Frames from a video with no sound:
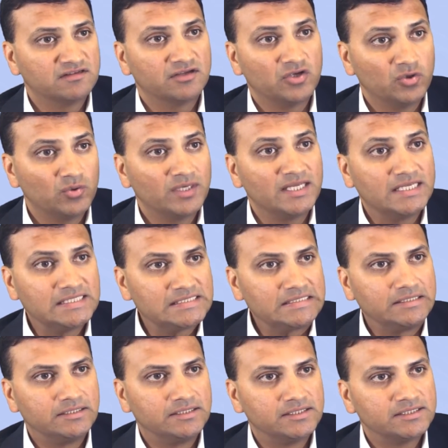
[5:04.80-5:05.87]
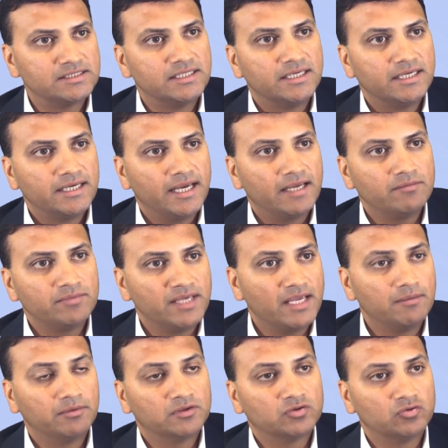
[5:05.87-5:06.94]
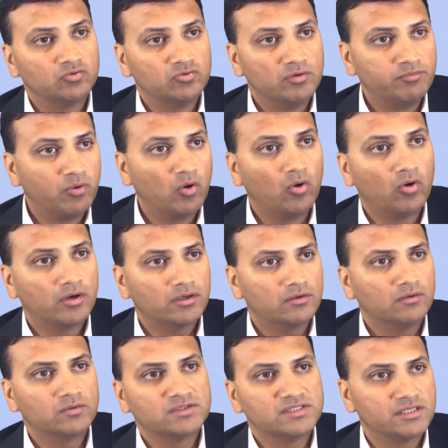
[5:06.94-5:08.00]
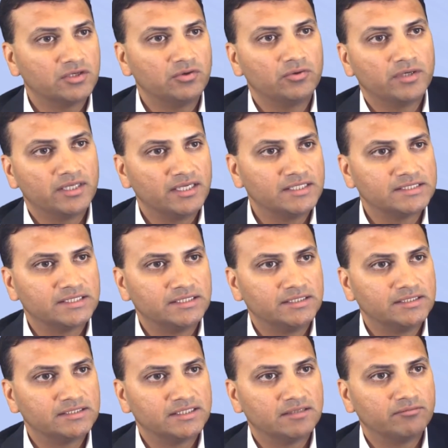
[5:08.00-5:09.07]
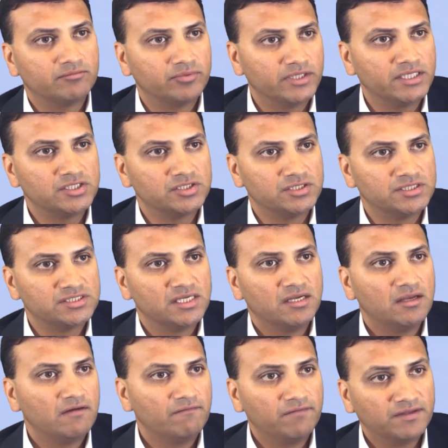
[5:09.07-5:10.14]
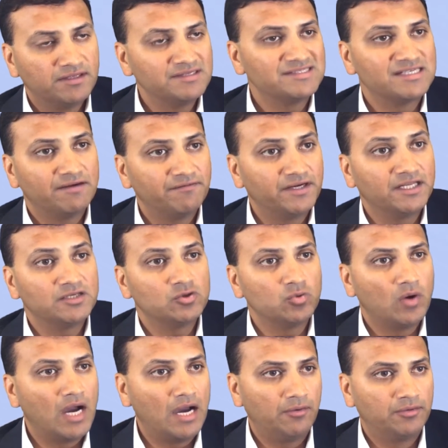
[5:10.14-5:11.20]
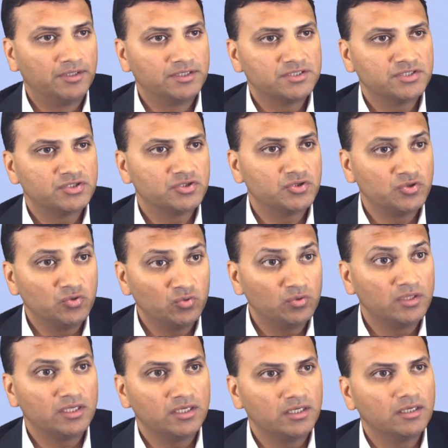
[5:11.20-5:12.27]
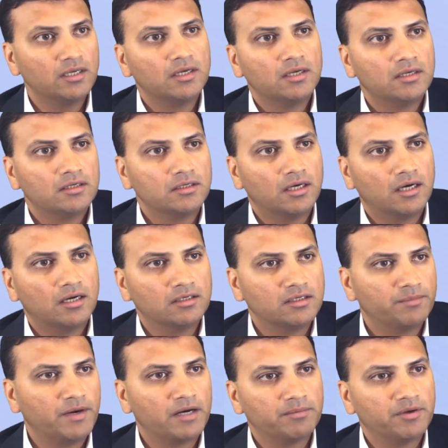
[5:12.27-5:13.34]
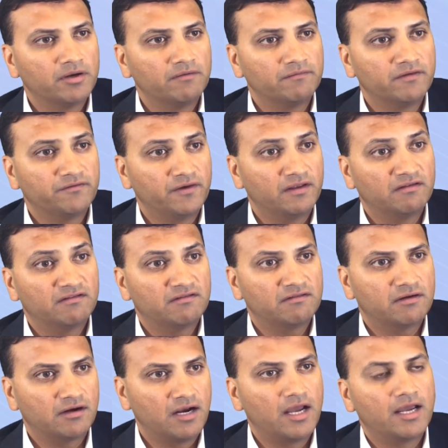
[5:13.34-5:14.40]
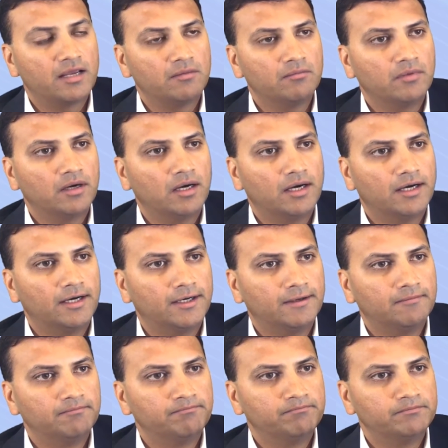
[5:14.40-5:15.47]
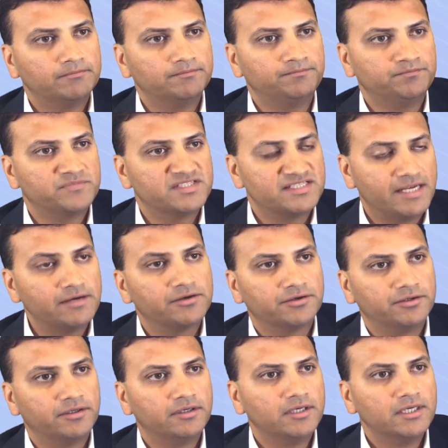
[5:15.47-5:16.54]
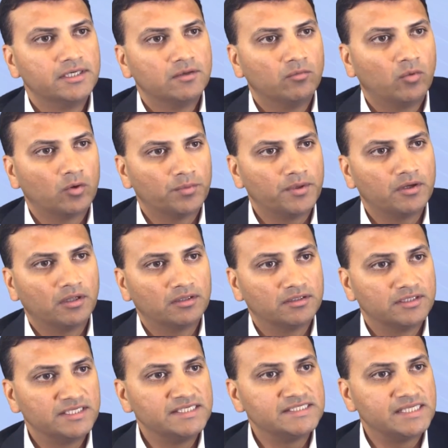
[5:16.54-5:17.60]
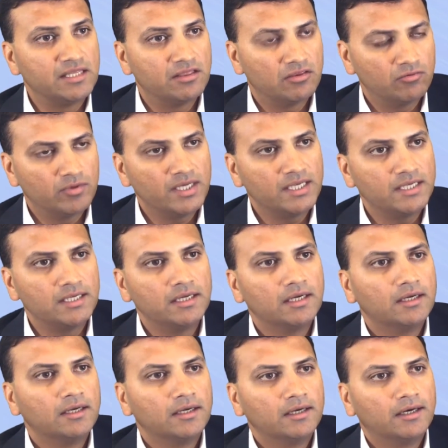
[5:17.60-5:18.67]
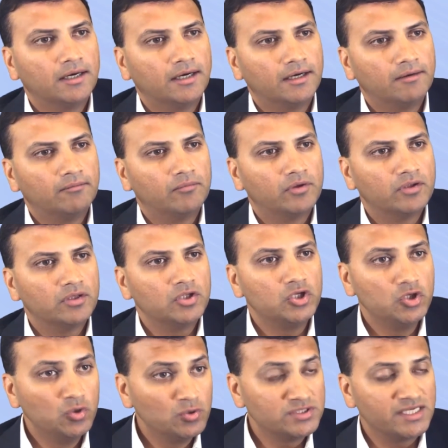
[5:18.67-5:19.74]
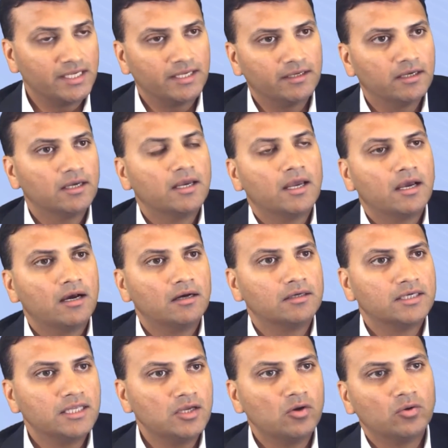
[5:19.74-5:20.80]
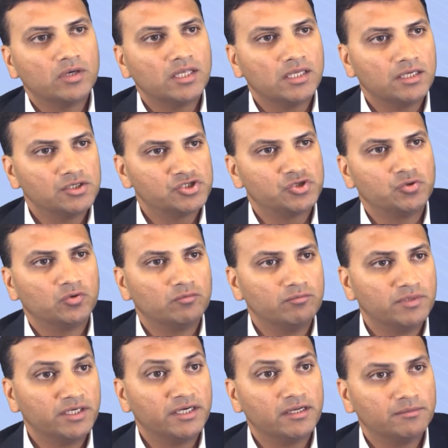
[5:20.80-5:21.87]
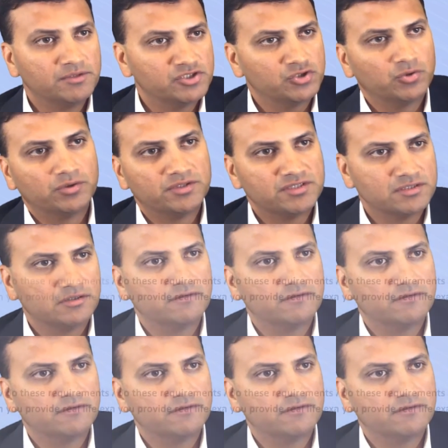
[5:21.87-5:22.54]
security incidents and be able to report those security incidents and breaches within 72 hours to the Department of Defense Crime Center, what we call the DC-3, using a DoD-issued medium assurance